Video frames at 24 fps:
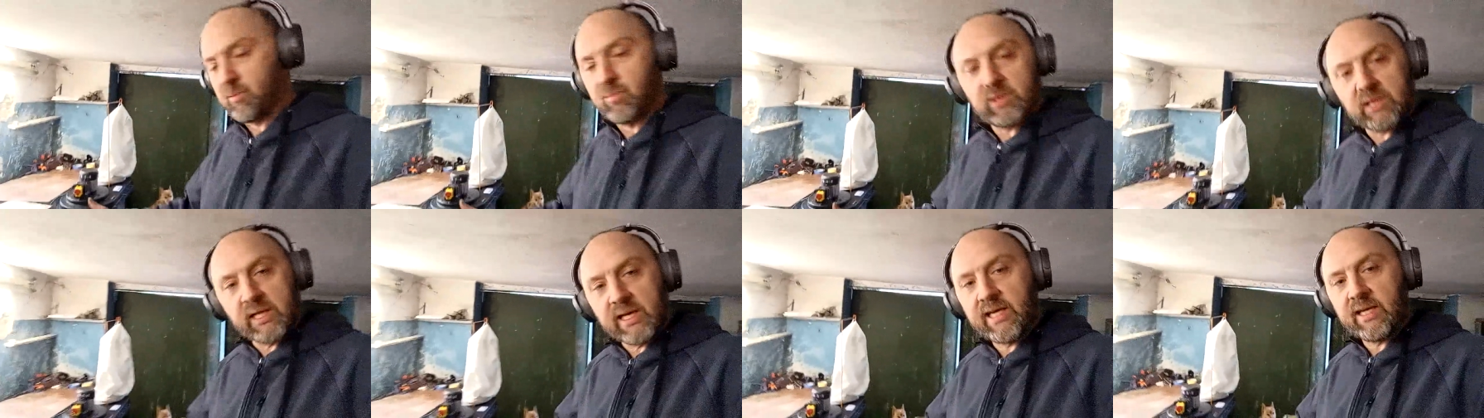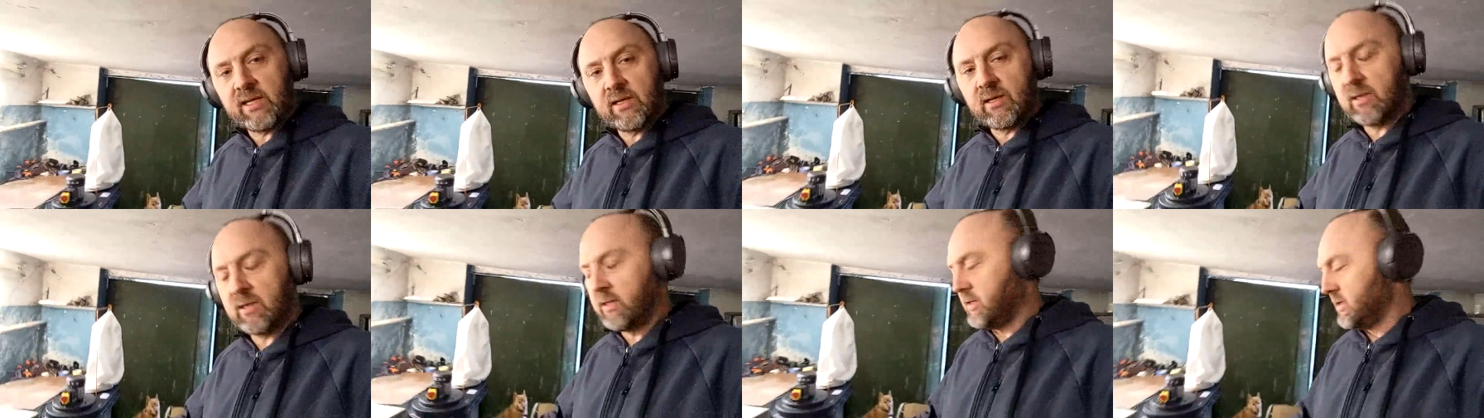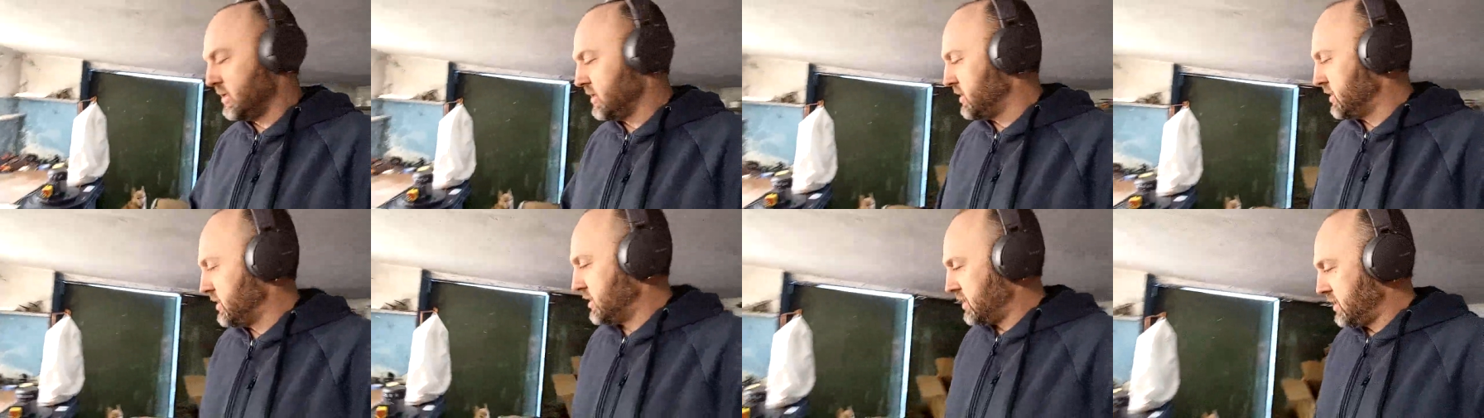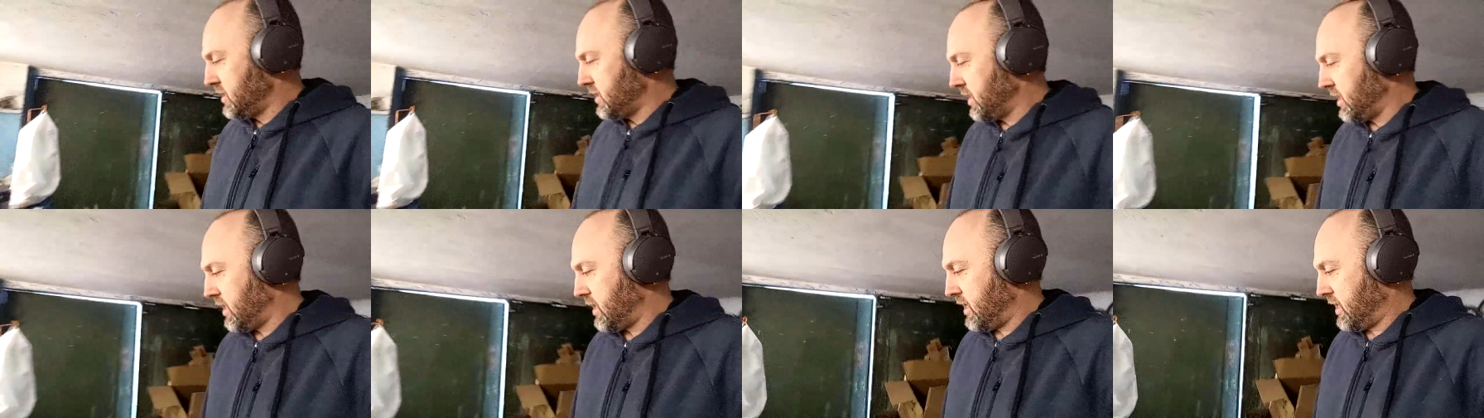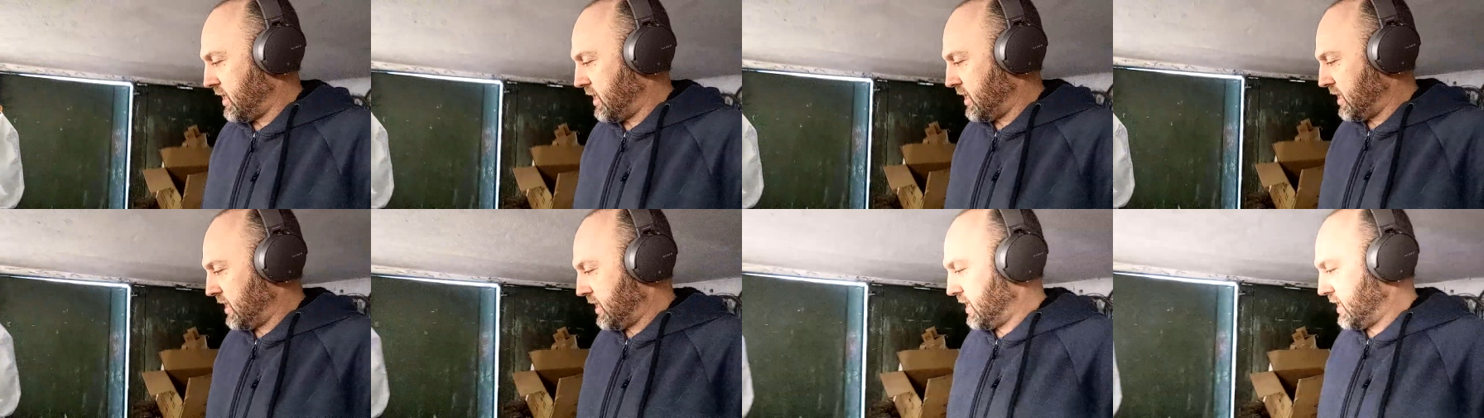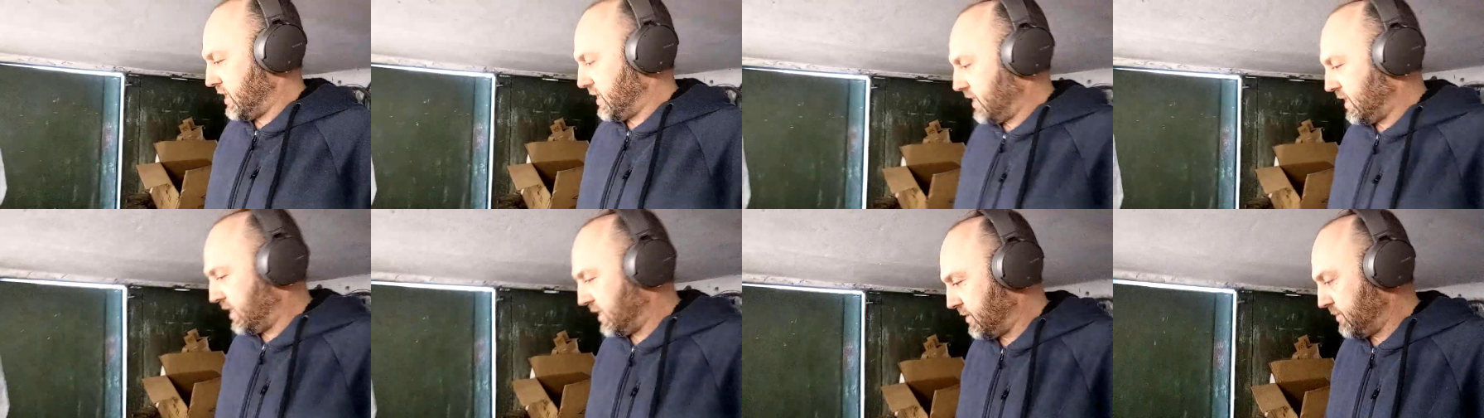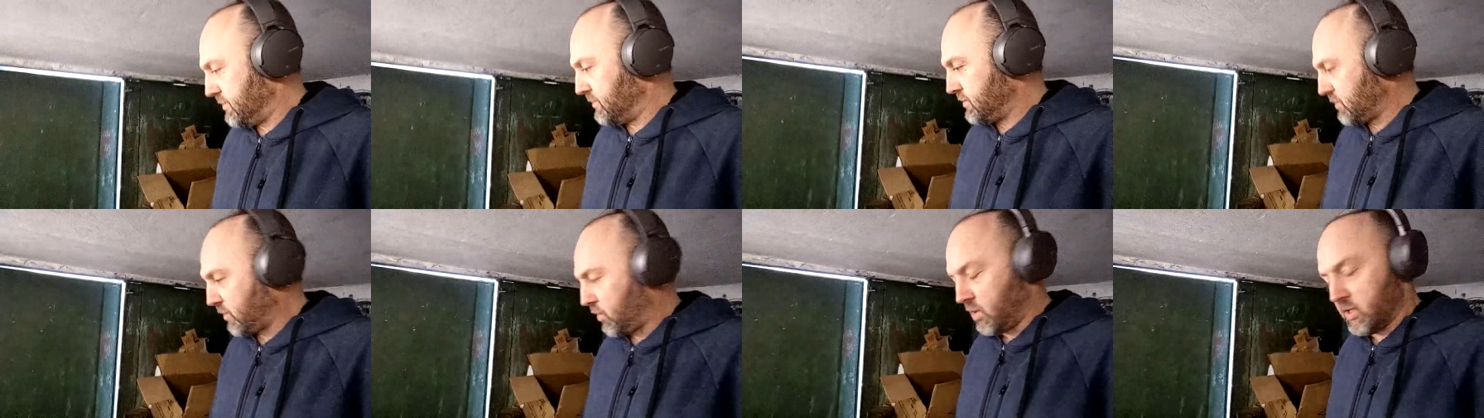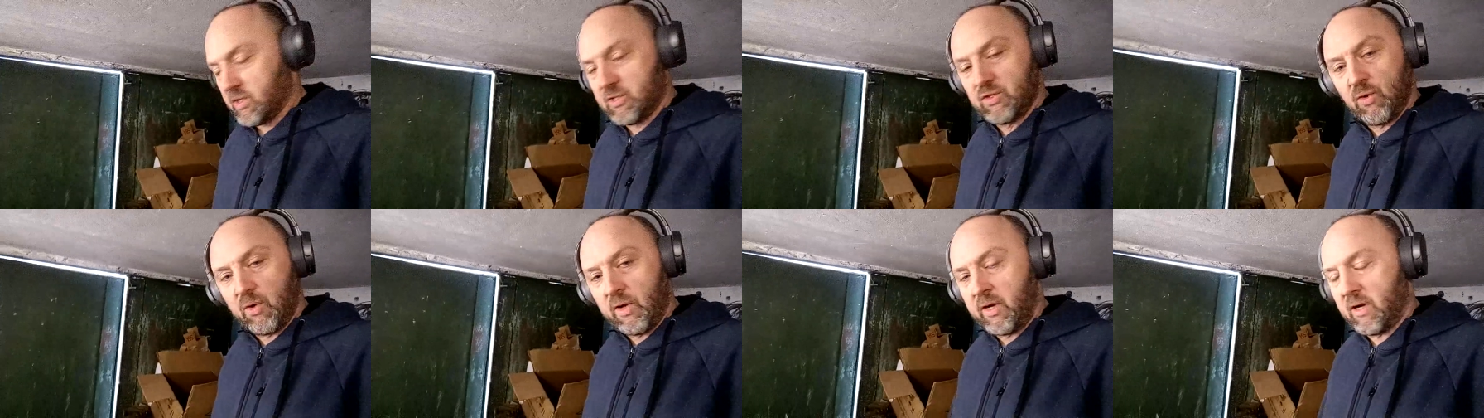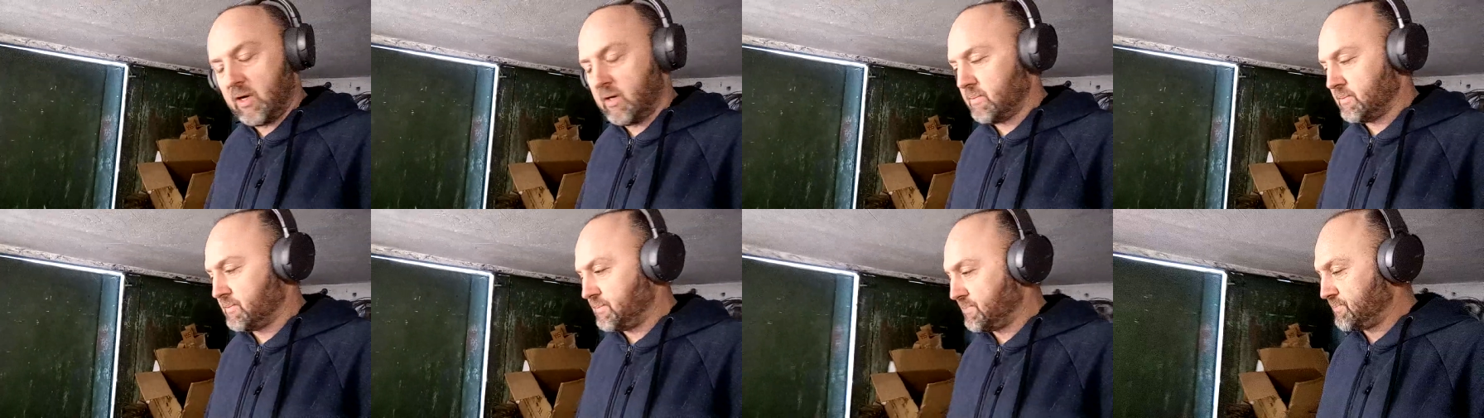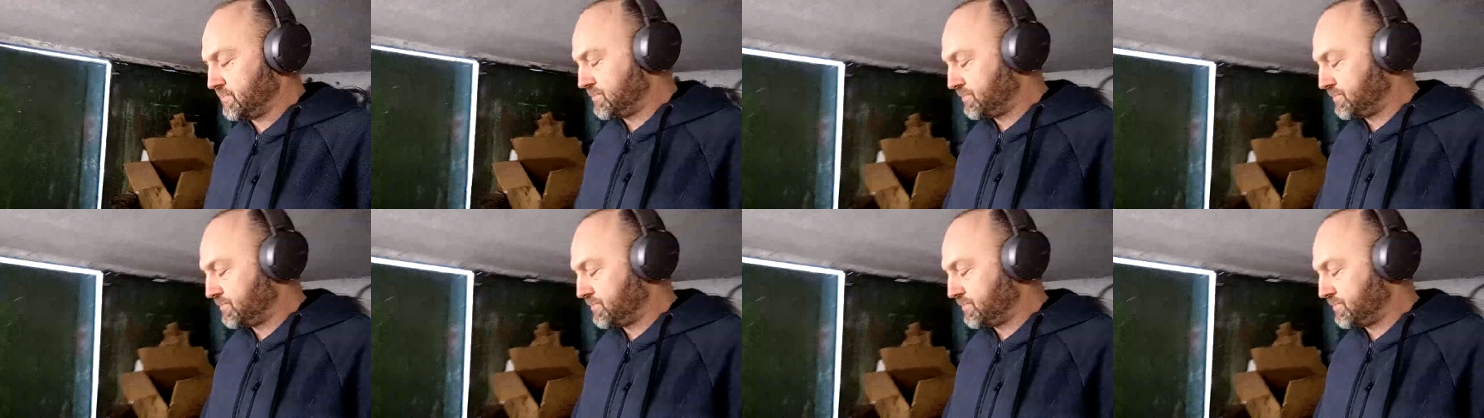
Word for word: planer uh, or a joiner.